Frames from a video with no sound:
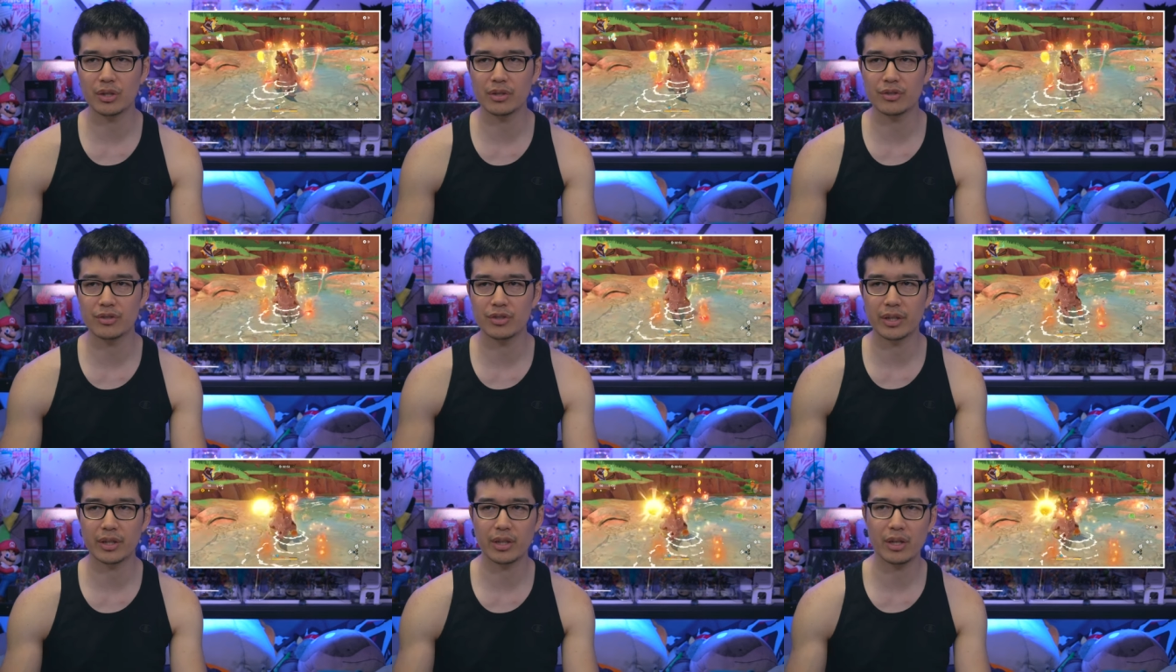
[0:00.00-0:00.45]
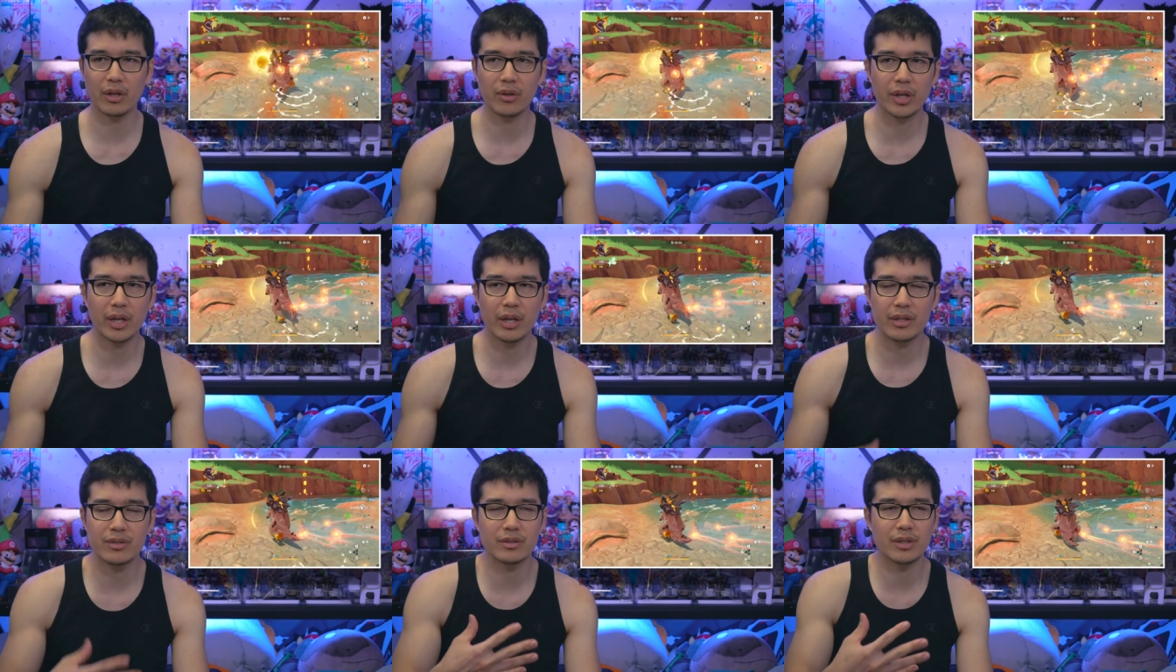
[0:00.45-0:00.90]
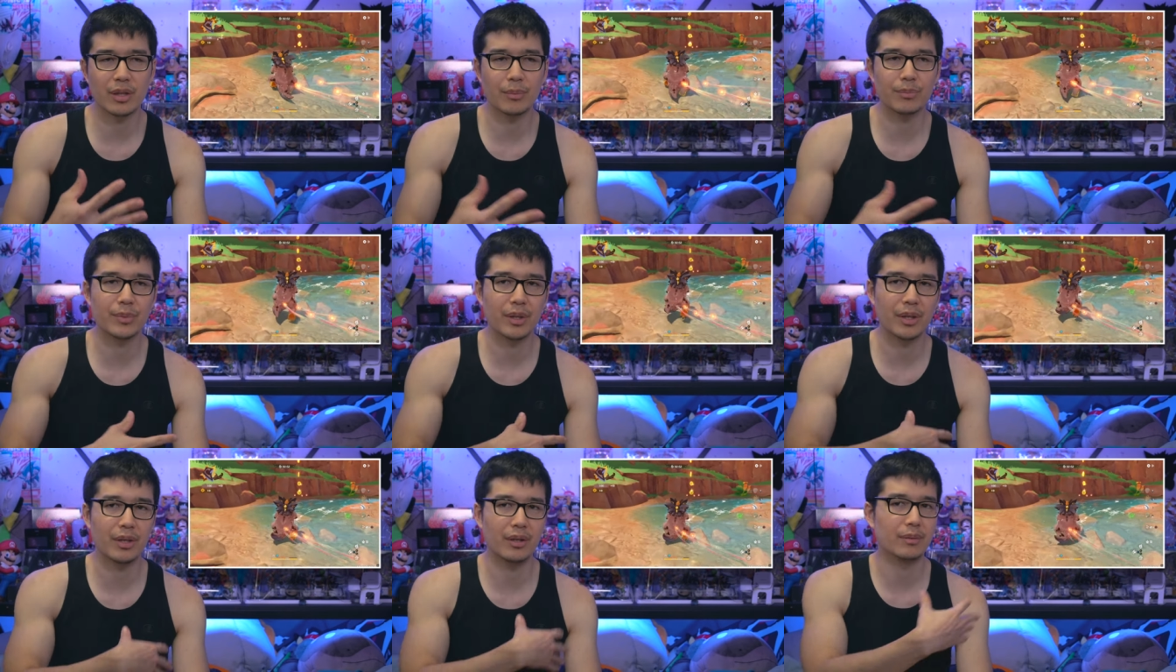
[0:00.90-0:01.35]
It's like okay, it's an
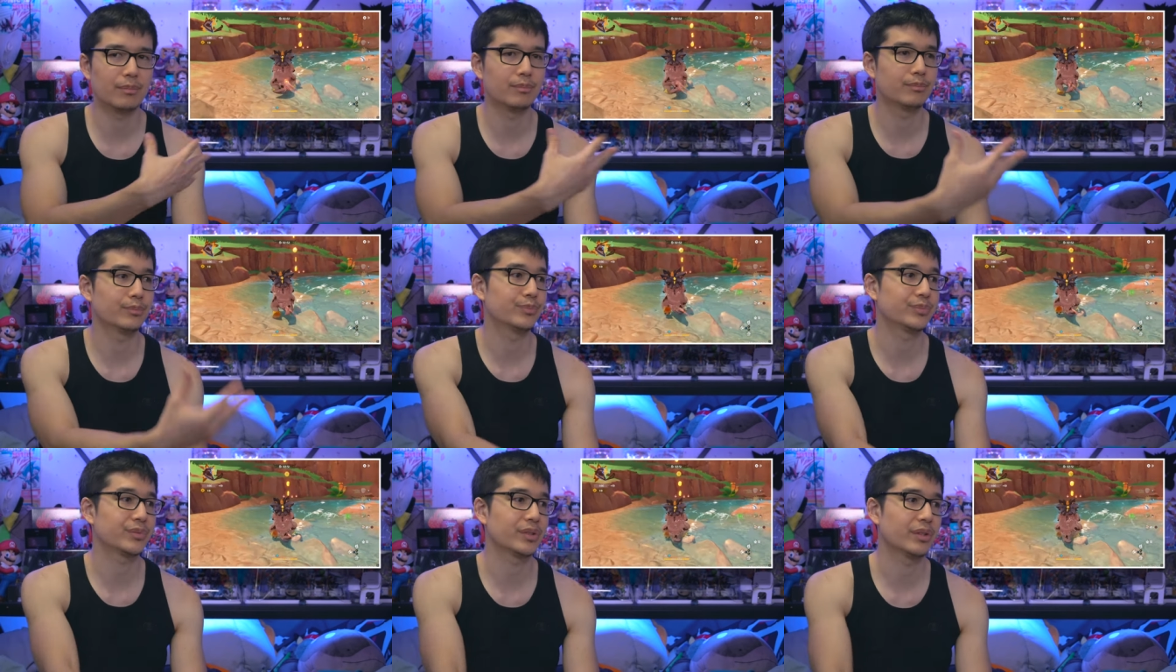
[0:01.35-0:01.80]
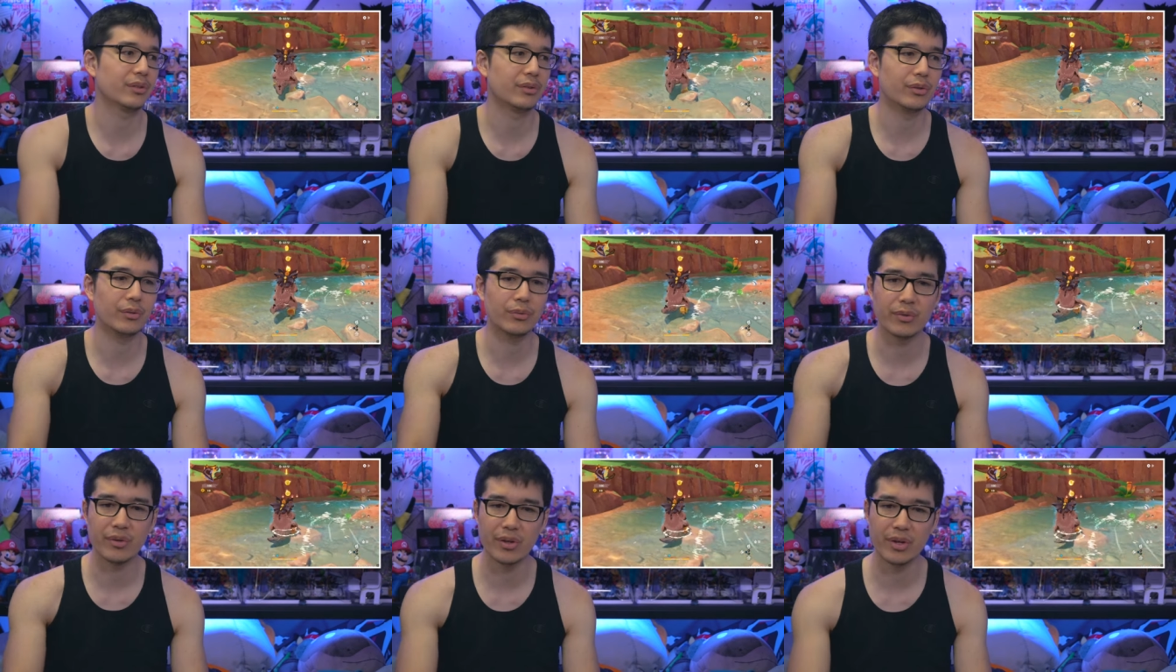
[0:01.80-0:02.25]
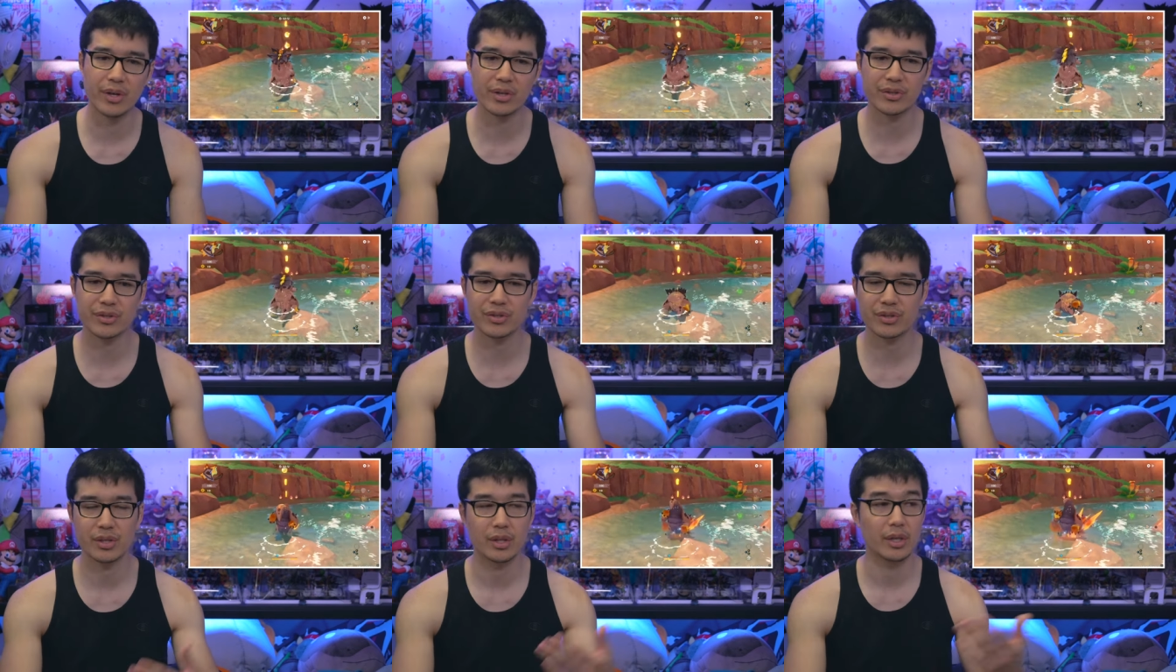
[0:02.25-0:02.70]
update. It's gonna do
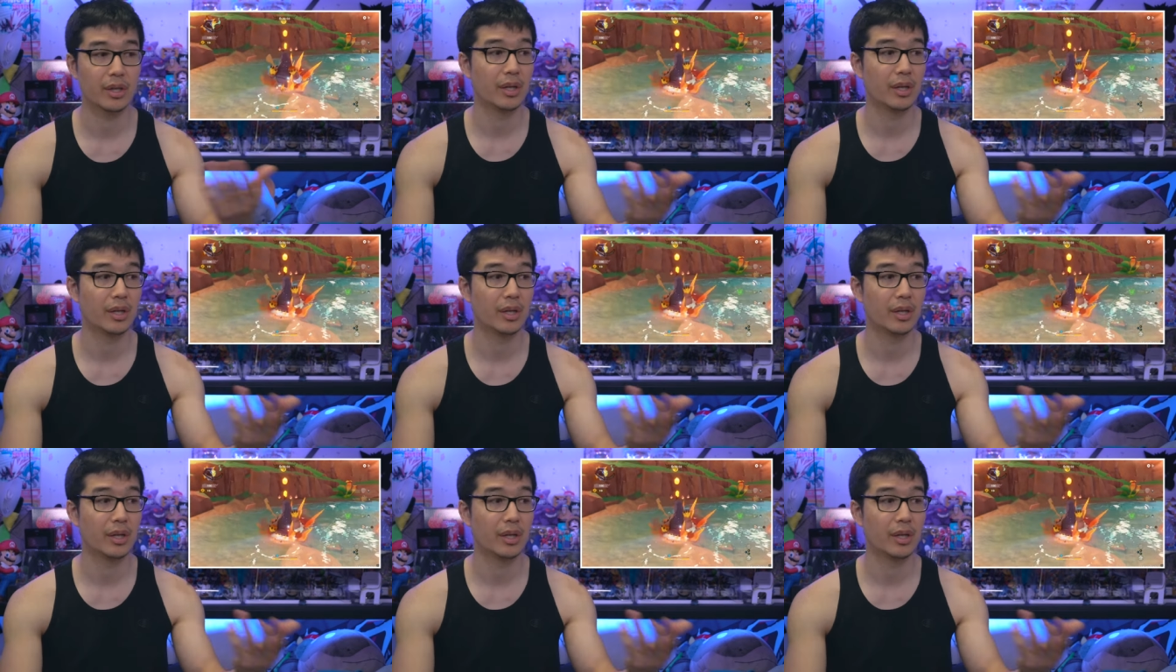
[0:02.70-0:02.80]
this,